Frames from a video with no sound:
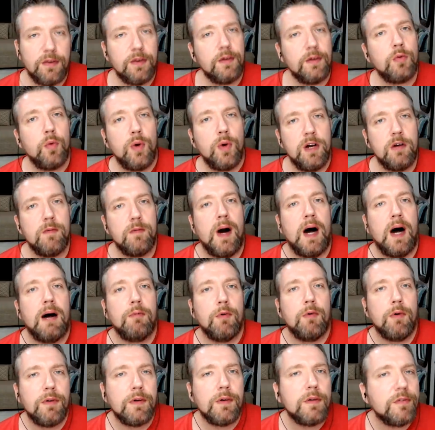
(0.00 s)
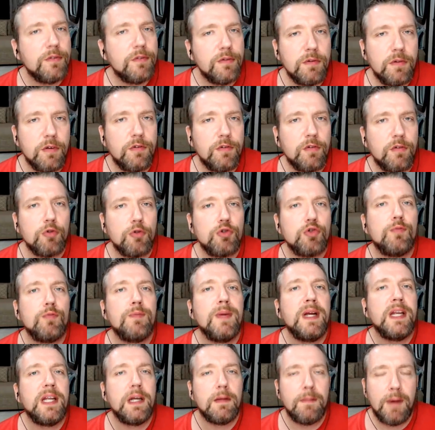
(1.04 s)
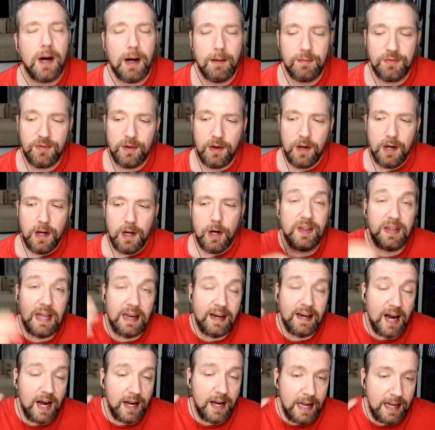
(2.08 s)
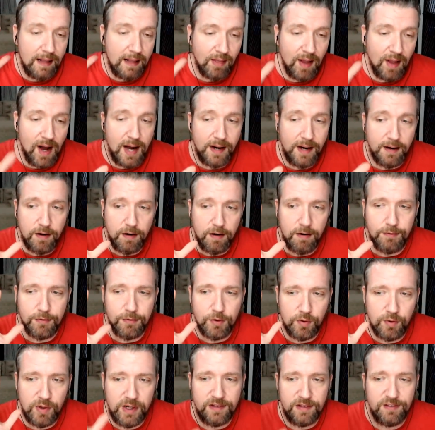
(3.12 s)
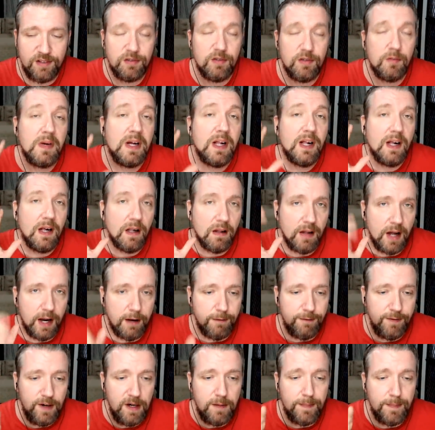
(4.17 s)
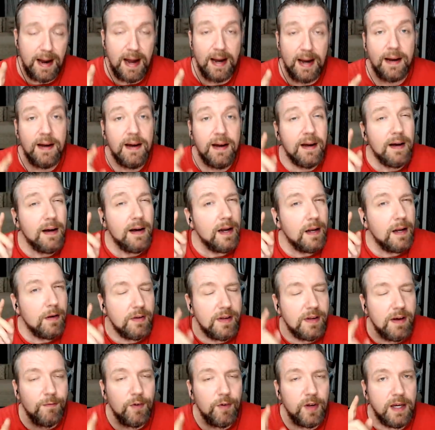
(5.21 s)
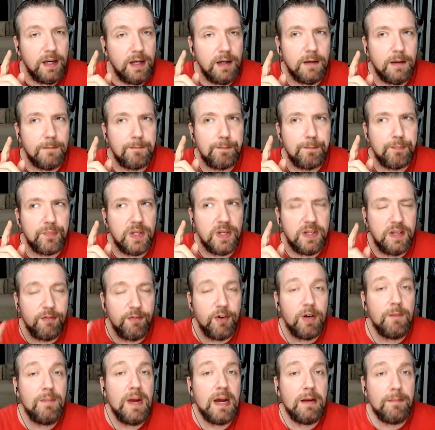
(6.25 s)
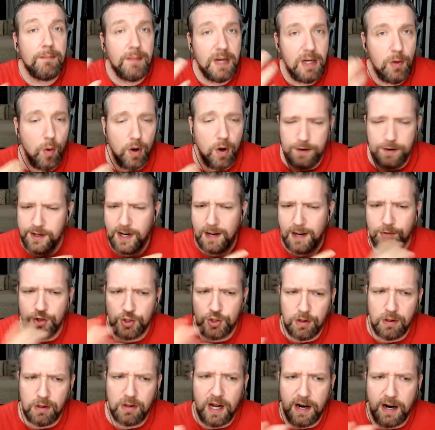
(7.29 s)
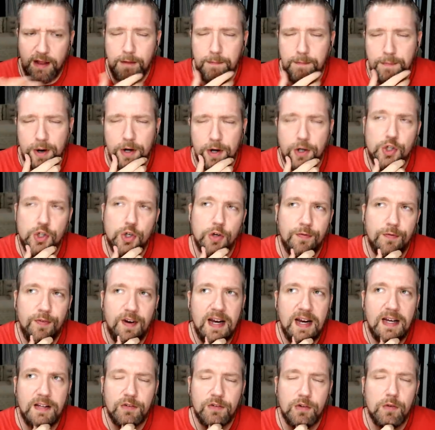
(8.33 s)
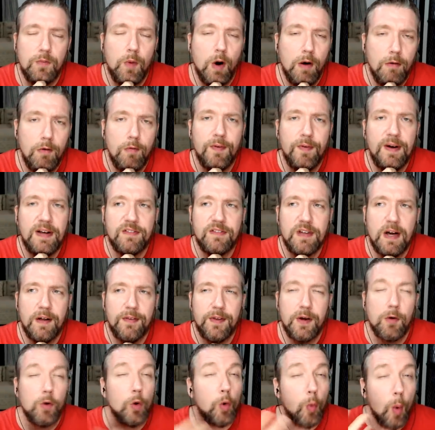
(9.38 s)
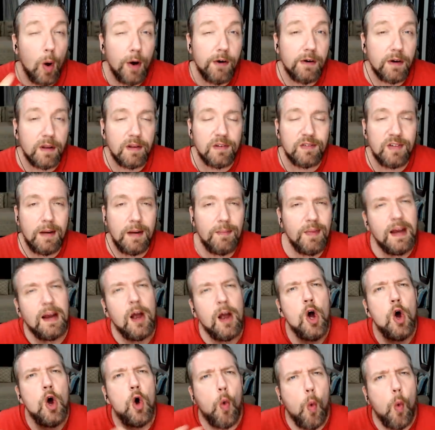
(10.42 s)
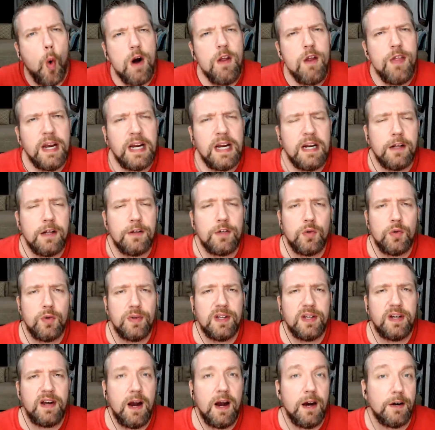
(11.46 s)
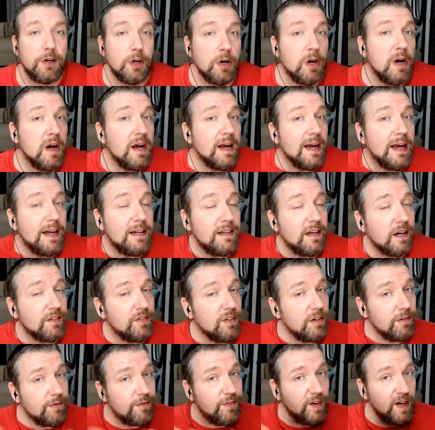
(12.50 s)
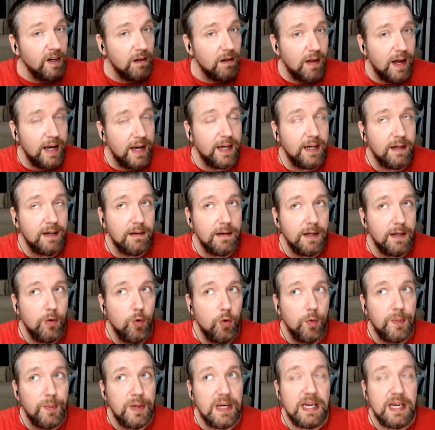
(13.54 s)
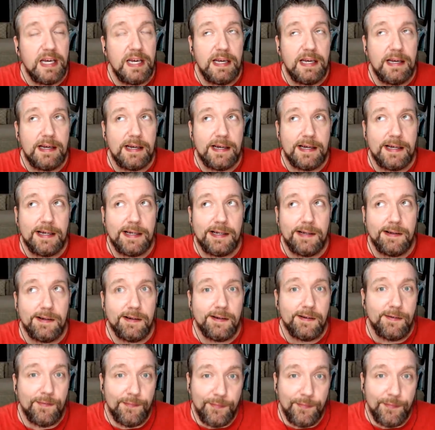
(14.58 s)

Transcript: the Twitter mob or the, the social media mobs. They got a lot of criticism, a lot of feedback, and it definitely it definitely made me wonder. And I'm sure a lot of the Punisher fans or Marvel fans out there were wondering the same thing. What are they going to do with the character? It doesn't feel like it would be in